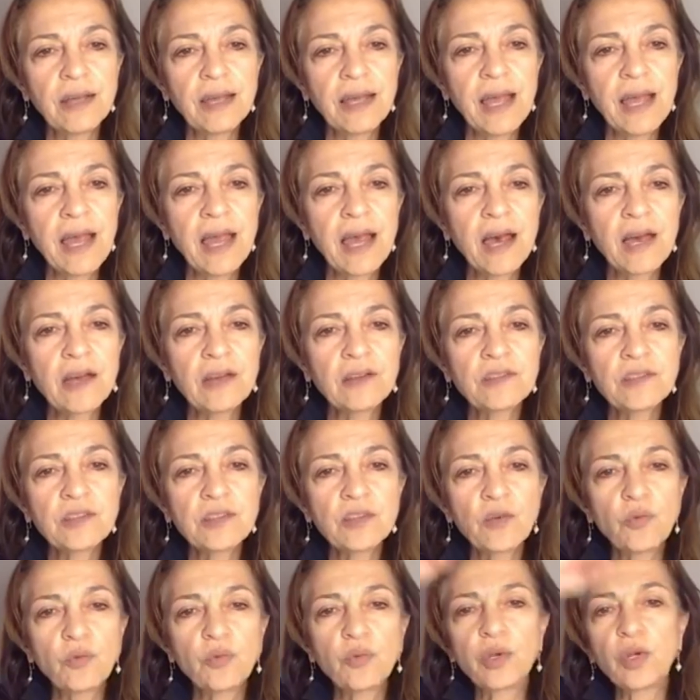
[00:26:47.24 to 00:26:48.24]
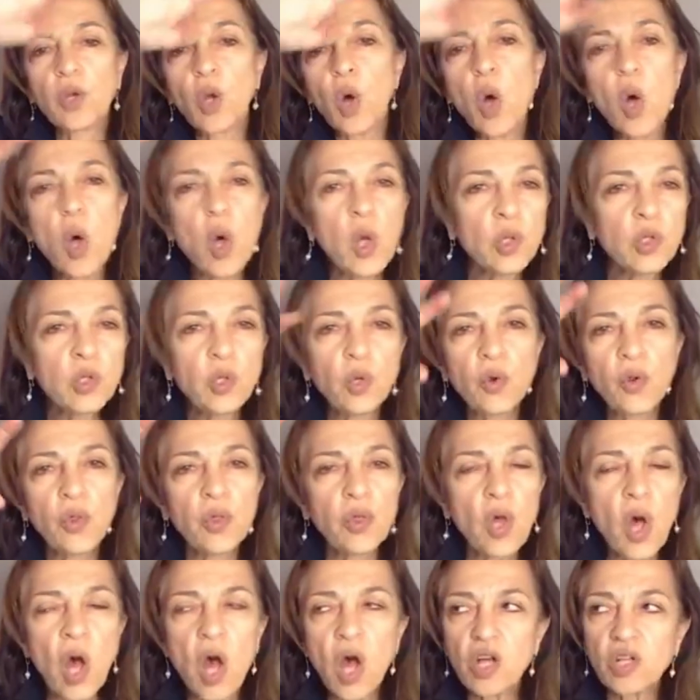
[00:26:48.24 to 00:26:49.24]
and with all your
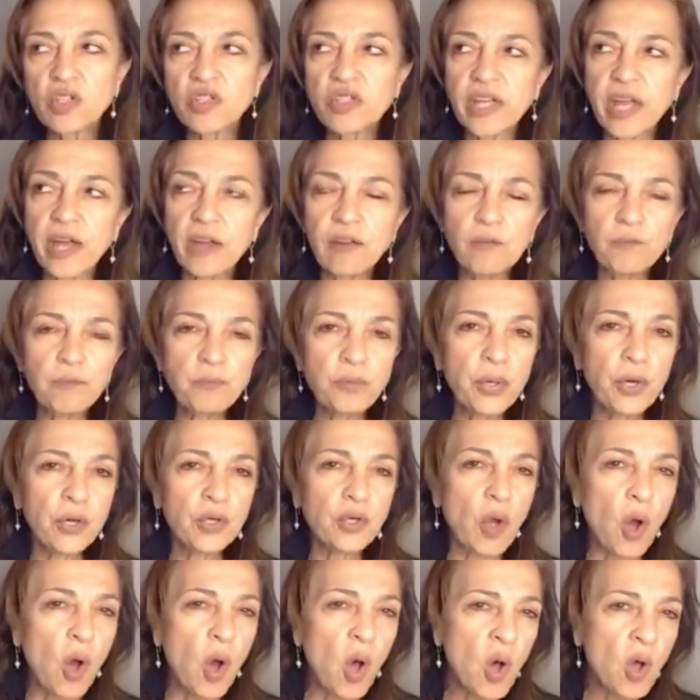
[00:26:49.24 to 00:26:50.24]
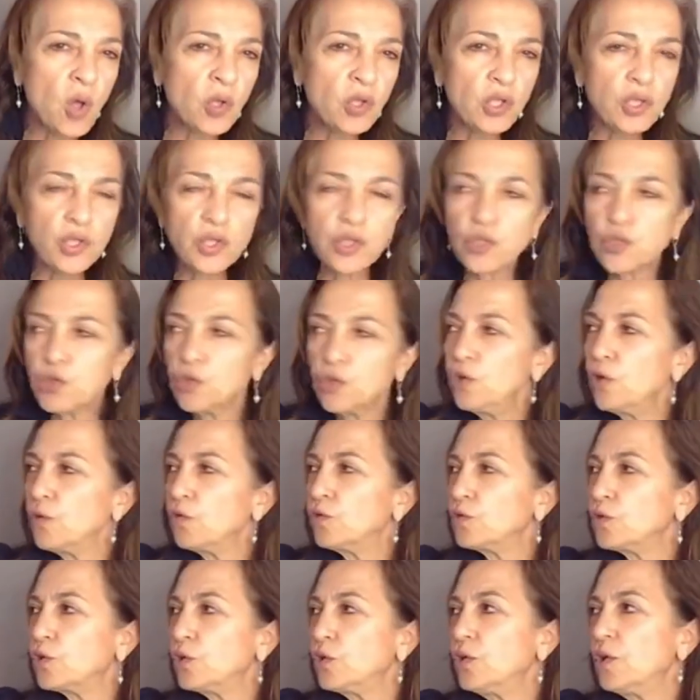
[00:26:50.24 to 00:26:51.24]
thoughts and put all the should
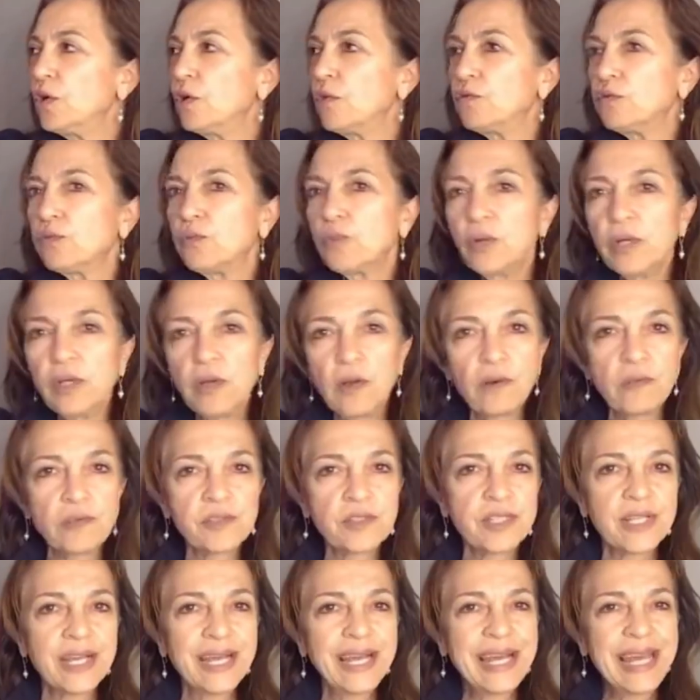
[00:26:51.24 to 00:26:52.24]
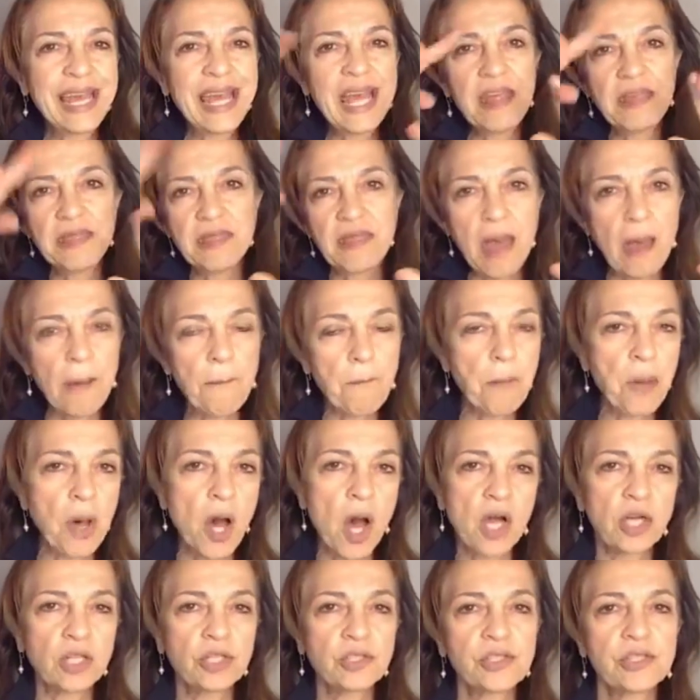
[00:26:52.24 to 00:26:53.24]
have, could have, would have's in that
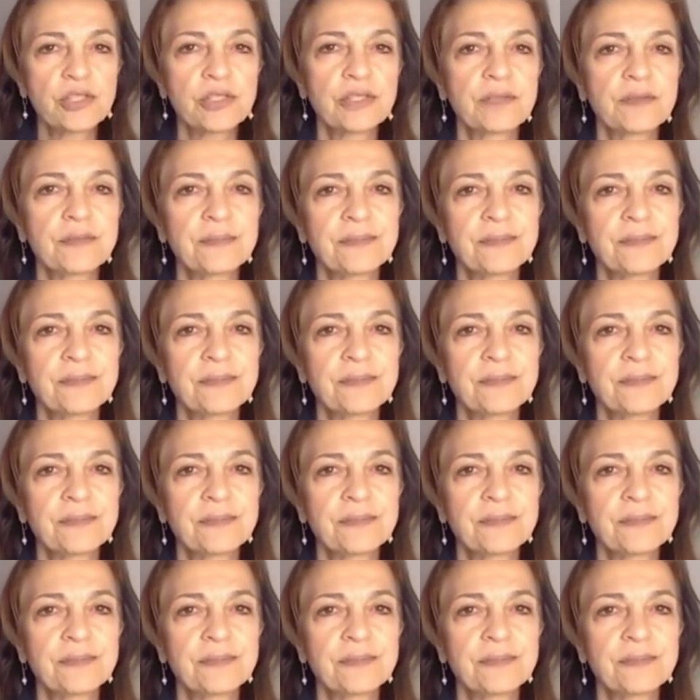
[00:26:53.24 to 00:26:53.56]
box.